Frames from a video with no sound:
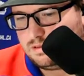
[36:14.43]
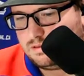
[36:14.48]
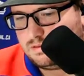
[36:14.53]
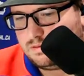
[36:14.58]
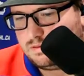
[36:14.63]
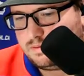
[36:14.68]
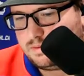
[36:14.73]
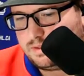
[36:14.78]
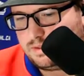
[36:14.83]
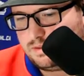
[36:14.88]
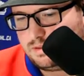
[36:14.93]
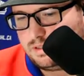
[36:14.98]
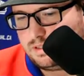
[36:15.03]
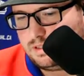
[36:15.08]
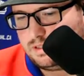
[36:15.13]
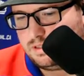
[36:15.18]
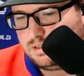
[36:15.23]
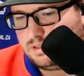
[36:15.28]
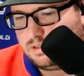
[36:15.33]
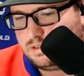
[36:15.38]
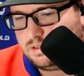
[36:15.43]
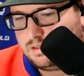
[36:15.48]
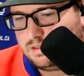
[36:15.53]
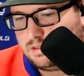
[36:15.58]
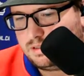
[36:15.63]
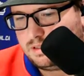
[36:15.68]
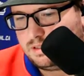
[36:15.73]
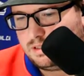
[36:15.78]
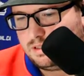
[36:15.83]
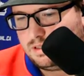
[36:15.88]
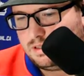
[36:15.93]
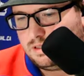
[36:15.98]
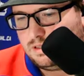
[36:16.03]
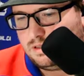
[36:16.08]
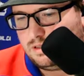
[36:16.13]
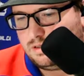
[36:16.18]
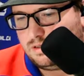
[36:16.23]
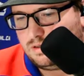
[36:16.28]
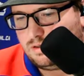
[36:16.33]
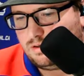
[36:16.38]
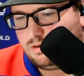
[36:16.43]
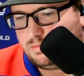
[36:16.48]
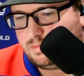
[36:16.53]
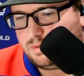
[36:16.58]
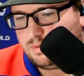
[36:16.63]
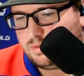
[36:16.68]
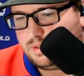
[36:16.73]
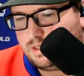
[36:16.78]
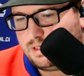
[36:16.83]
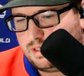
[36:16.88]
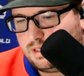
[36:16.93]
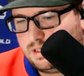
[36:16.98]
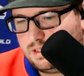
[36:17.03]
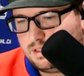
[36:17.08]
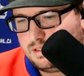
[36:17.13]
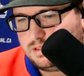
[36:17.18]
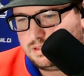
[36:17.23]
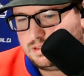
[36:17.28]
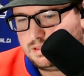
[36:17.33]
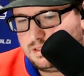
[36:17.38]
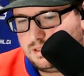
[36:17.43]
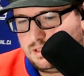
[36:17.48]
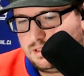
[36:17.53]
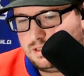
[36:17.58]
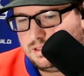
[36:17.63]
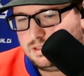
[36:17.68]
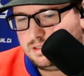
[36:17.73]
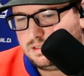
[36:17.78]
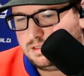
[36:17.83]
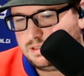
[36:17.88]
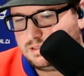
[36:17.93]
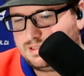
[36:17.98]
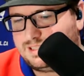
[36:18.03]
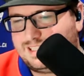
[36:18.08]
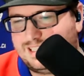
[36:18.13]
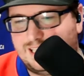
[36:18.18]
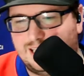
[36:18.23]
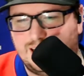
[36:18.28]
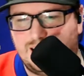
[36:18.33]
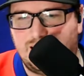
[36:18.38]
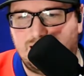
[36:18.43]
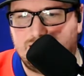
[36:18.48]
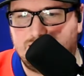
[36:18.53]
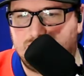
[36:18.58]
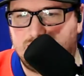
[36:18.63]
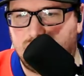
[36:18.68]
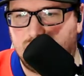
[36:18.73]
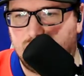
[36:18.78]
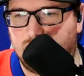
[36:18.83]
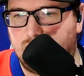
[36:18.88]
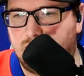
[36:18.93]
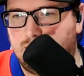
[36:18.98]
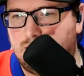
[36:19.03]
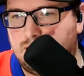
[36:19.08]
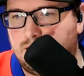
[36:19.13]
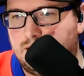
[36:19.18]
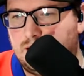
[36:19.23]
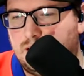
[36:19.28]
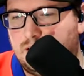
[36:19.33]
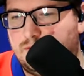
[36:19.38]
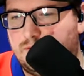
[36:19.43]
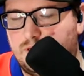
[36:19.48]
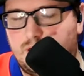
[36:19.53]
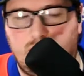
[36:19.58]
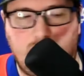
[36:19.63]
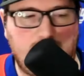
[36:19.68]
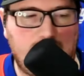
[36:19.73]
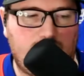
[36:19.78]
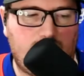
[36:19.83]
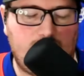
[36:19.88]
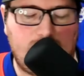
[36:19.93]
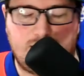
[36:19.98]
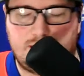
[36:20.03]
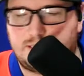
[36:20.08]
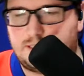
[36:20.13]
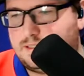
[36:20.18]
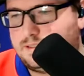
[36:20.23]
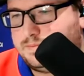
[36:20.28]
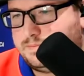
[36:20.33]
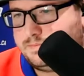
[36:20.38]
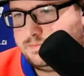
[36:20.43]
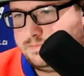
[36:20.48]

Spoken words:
are we going here? Open when done. Let's see the Lions here for Halifax.